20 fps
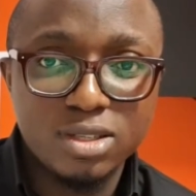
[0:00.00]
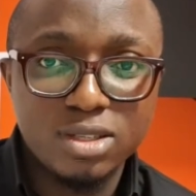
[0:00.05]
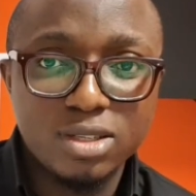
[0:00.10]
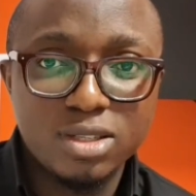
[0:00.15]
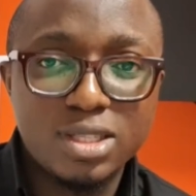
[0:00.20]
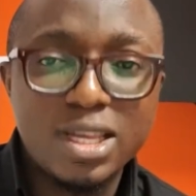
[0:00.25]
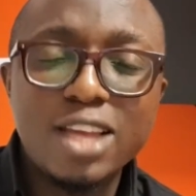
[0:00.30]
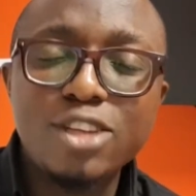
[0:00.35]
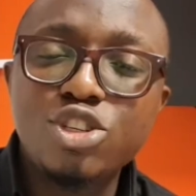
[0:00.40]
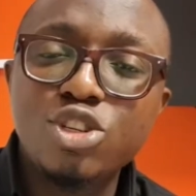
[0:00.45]

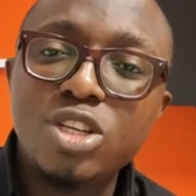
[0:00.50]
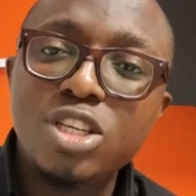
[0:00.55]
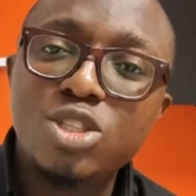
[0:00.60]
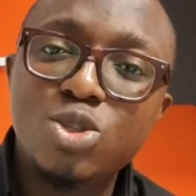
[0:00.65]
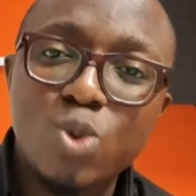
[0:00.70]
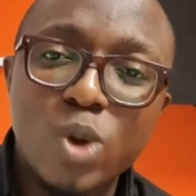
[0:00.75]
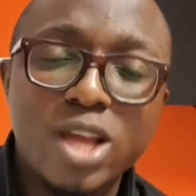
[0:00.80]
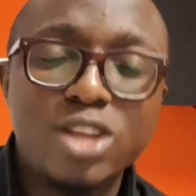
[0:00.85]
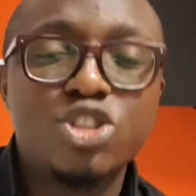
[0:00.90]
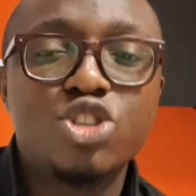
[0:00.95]
Then you need
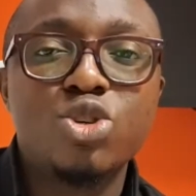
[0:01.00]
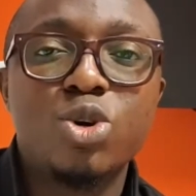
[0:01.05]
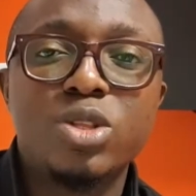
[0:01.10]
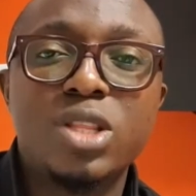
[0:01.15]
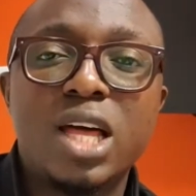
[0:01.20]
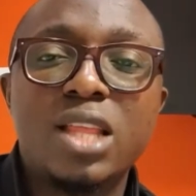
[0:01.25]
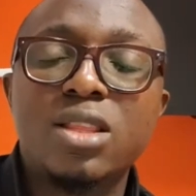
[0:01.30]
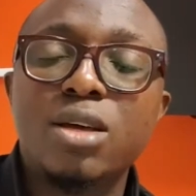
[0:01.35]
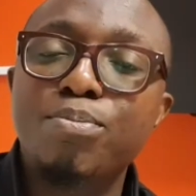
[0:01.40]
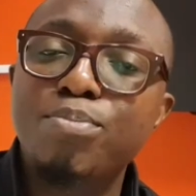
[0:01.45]
to ensure
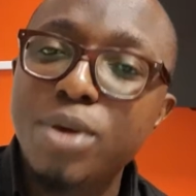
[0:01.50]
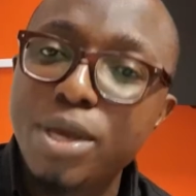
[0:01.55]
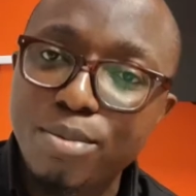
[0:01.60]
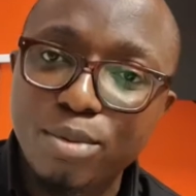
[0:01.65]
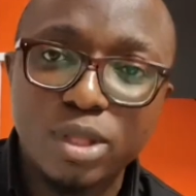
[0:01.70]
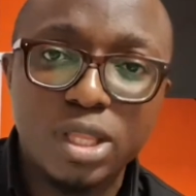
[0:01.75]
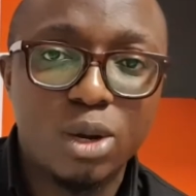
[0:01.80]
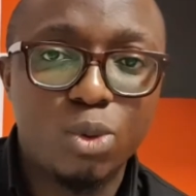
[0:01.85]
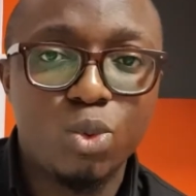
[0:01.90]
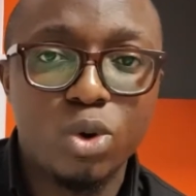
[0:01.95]
that the people
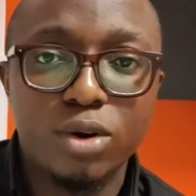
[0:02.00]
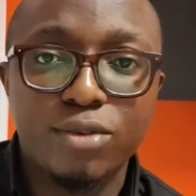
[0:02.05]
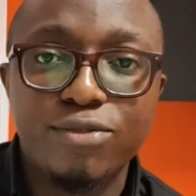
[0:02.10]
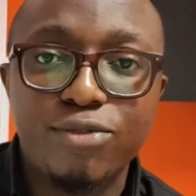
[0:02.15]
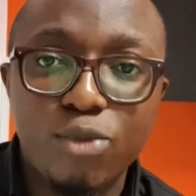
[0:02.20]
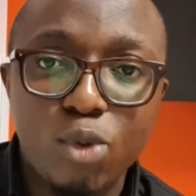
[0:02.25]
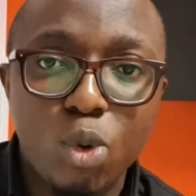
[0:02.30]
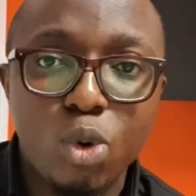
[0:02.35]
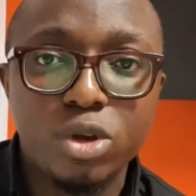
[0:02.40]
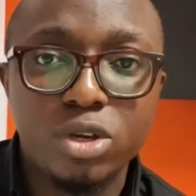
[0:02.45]
that work
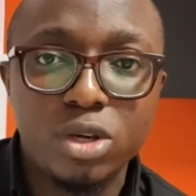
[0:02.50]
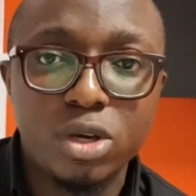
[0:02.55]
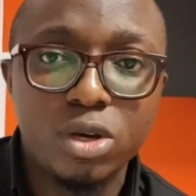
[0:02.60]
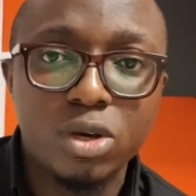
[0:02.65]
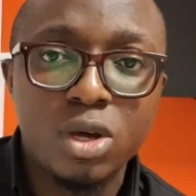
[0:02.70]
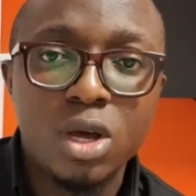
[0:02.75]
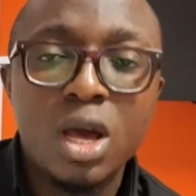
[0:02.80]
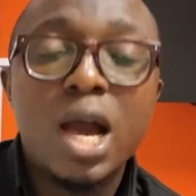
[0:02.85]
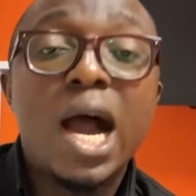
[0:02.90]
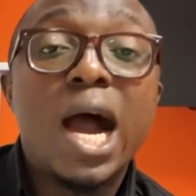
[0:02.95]
for
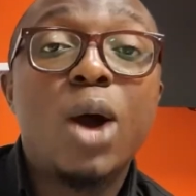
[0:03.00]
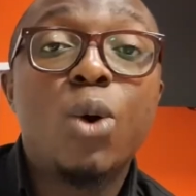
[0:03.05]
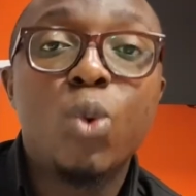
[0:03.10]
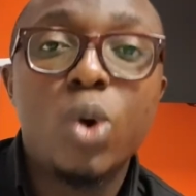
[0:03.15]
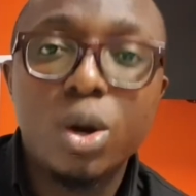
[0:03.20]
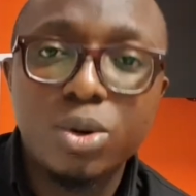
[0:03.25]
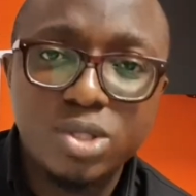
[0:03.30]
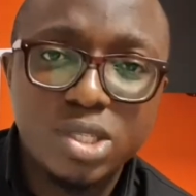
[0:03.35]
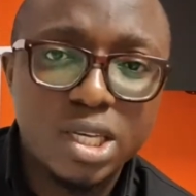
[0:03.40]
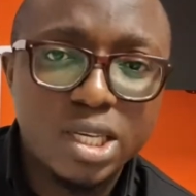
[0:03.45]
you are
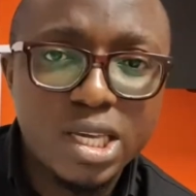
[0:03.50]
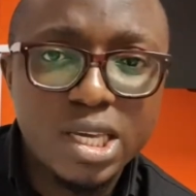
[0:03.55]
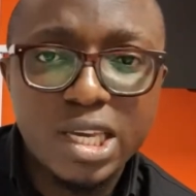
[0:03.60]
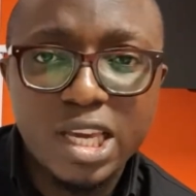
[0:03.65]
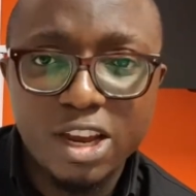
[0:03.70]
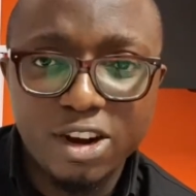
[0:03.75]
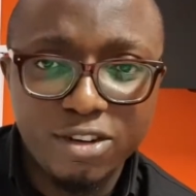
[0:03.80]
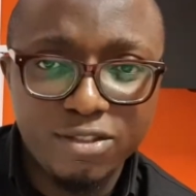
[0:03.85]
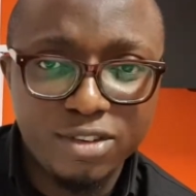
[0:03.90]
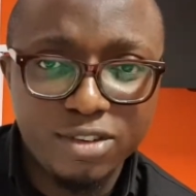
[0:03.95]
well taken
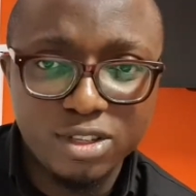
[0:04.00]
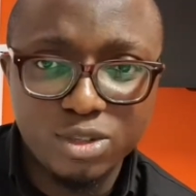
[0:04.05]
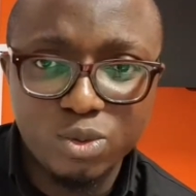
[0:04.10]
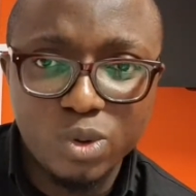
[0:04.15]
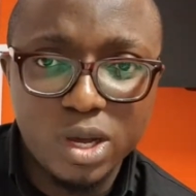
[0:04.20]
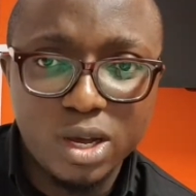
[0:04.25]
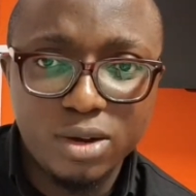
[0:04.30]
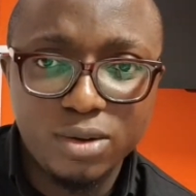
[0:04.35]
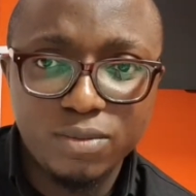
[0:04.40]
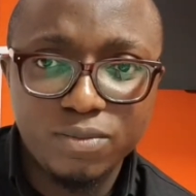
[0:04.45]
care of as
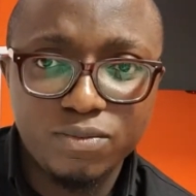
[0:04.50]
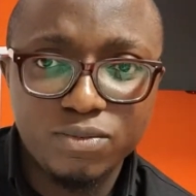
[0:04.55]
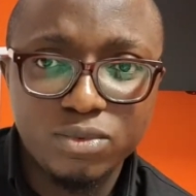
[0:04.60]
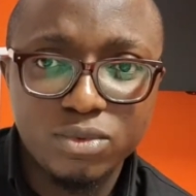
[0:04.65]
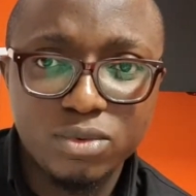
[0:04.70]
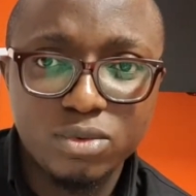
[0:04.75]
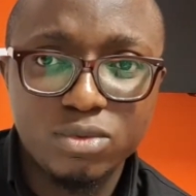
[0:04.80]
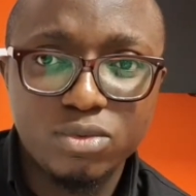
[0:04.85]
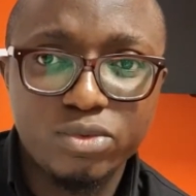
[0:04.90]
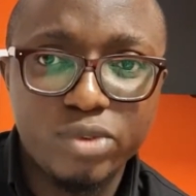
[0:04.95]
well,
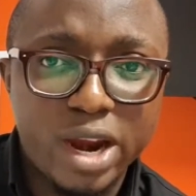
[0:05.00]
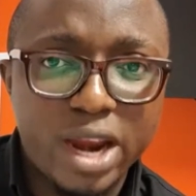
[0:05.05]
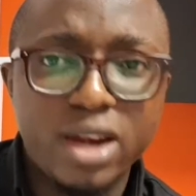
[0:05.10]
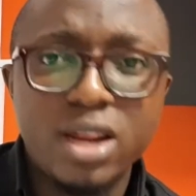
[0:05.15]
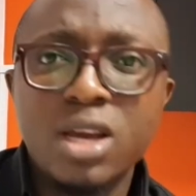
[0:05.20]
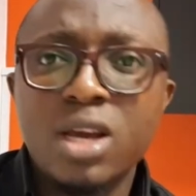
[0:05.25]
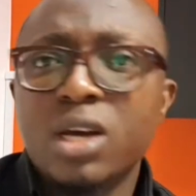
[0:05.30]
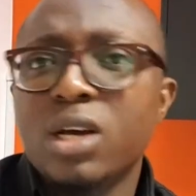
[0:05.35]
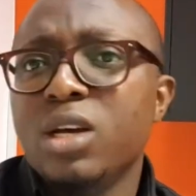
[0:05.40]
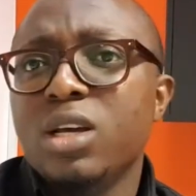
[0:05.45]
right?
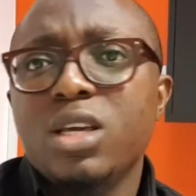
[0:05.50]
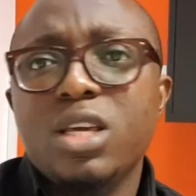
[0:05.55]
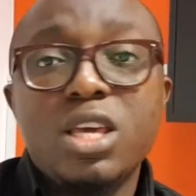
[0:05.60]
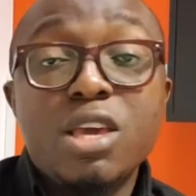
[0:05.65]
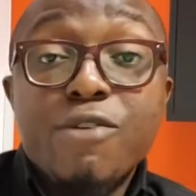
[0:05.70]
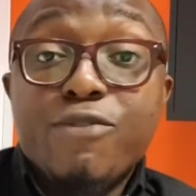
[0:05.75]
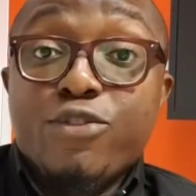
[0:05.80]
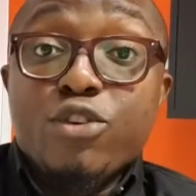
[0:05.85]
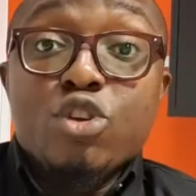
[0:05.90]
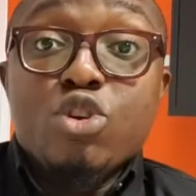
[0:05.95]

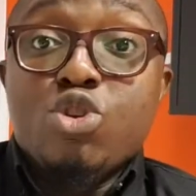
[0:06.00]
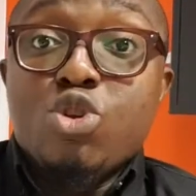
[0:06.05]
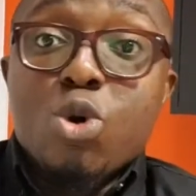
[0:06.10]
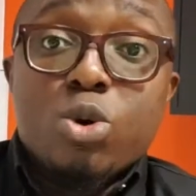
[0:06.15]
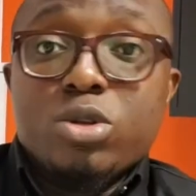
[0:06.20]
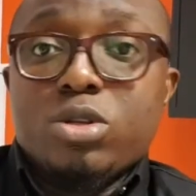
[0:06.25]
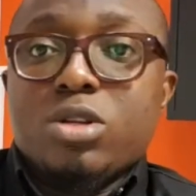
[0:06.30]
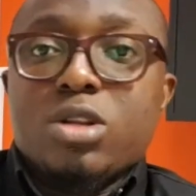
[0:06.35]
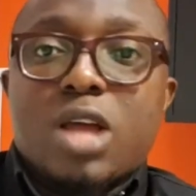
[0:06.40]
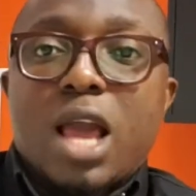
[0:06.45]
If you
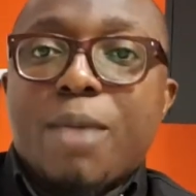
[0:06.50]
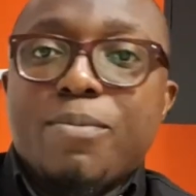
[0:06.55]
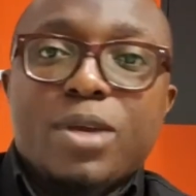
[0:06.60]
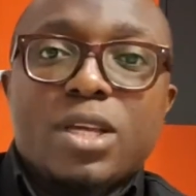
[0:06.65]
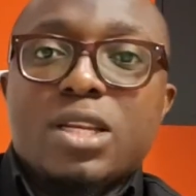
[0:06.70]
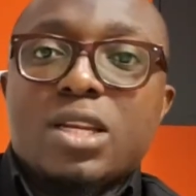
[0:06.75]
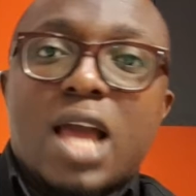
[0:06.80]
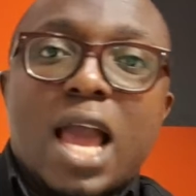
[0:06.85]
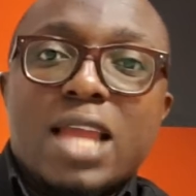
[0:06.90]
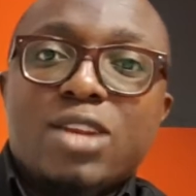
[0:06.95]
don't, I
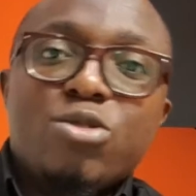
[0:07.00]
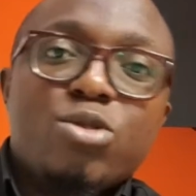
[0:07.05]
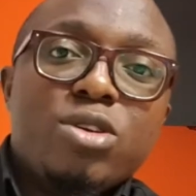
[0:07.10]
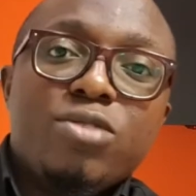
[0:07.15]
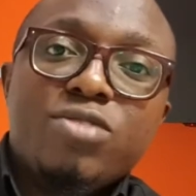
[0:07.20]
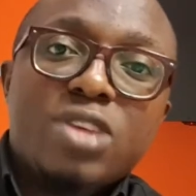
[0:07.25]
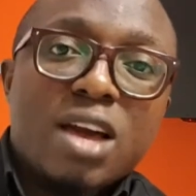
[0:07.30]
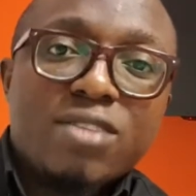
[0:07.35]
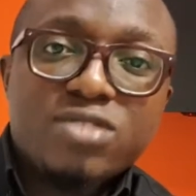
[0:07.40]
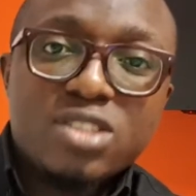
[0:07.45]
don't
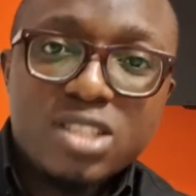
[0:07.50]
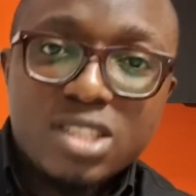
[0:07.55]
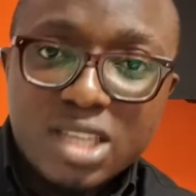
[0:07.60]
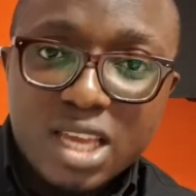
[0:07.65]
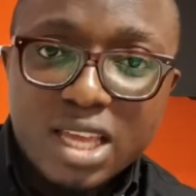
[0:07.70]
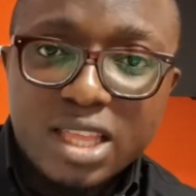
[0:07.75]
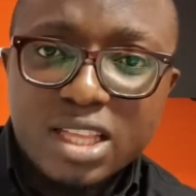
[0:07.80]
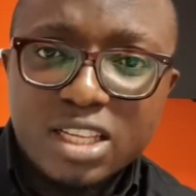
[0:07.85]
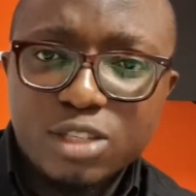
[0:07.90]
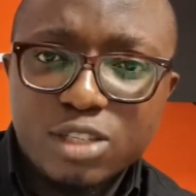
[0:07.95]
even have to
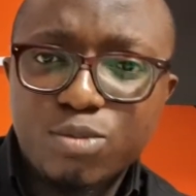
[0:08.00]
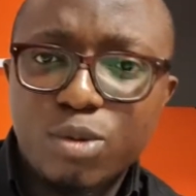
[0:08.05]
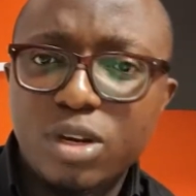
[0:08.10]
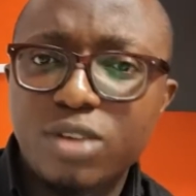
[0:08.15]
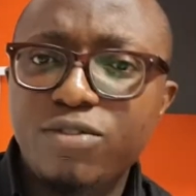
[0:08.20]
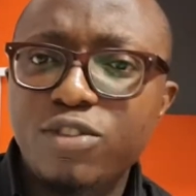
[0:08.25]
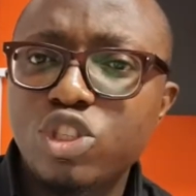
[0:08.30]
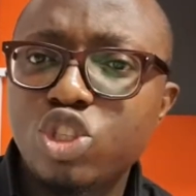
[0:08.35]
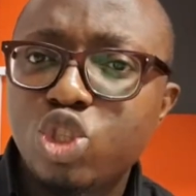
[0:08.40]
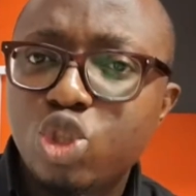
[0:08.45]
say this, but
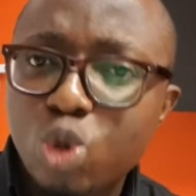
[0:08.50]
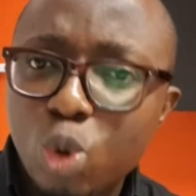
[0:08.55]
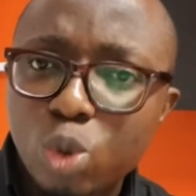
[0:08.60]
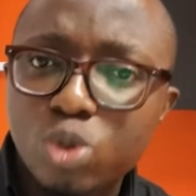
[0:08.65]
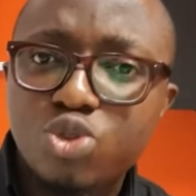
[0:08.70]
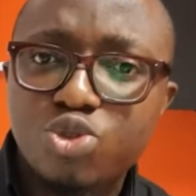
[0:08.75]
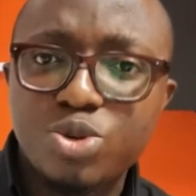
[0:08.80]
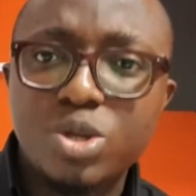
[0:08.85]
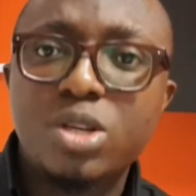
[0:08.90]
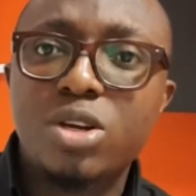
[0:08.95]
if you don't
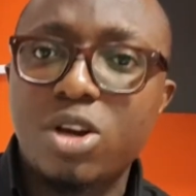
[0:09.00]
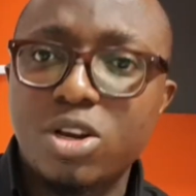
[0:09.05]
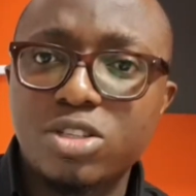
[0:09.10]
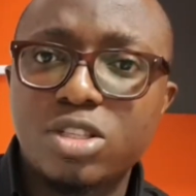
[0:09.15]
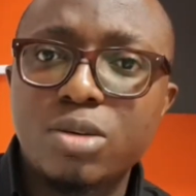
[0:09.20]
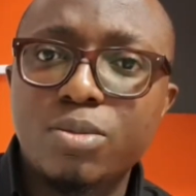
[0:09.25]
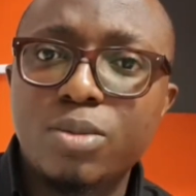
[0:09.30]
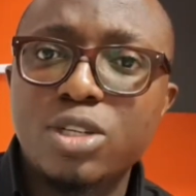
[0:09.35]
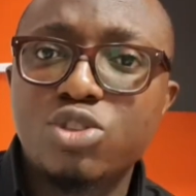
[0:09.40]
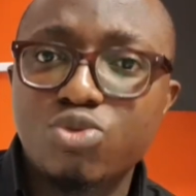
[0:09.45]
treat
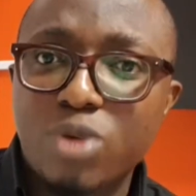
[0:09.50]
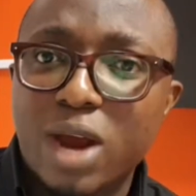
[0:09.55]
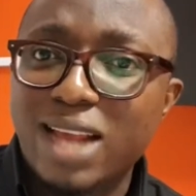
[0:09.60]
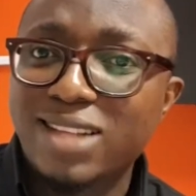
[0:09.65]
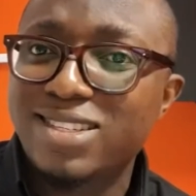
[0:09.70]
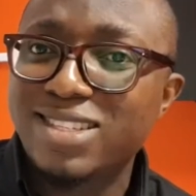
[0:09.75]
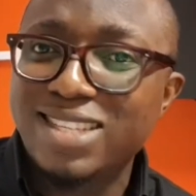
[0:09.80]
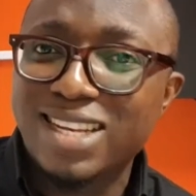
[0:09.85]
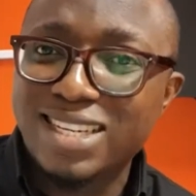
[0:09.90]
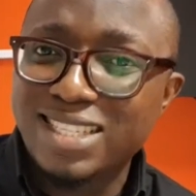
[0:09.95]
customers right,
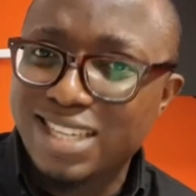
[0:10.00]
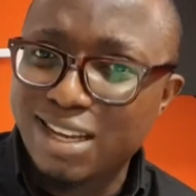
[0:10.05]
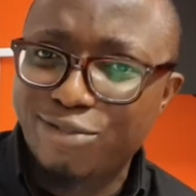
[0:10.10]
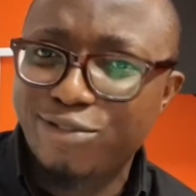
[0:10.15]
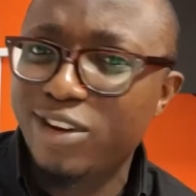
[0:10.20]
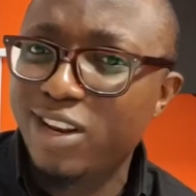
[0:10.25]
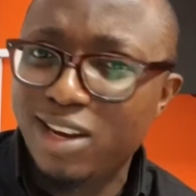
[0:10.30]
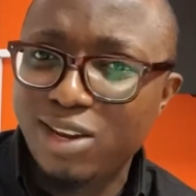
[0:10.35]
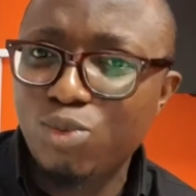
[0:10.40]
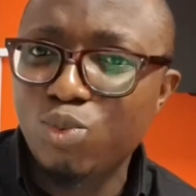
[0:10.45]
they
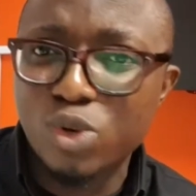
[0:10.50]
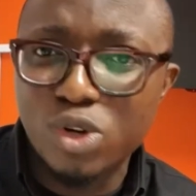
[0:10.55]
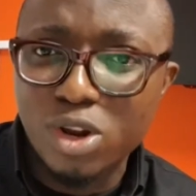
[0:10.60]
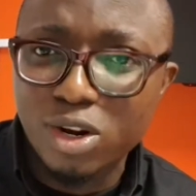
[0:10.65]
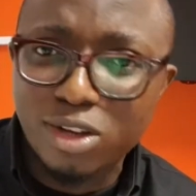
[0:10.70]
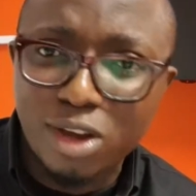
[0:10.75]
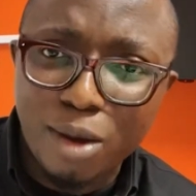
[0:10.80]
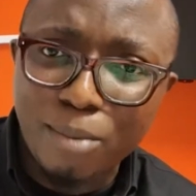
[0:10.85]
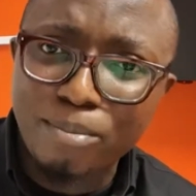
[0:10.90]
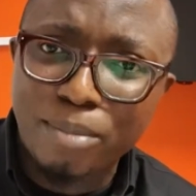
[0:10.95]
definitely will
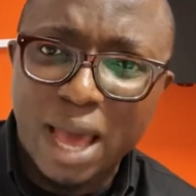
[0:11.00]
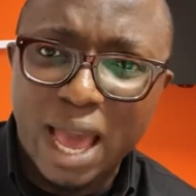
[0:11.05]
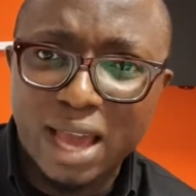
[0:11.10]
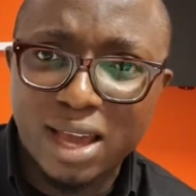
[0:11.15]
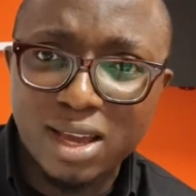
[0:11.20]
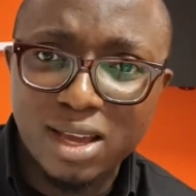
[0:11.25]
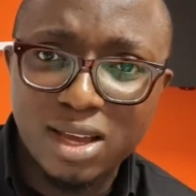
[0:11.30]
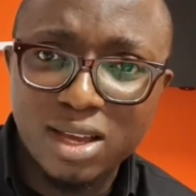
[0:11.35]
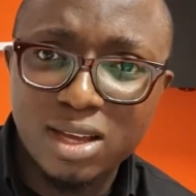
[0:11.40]
not come back.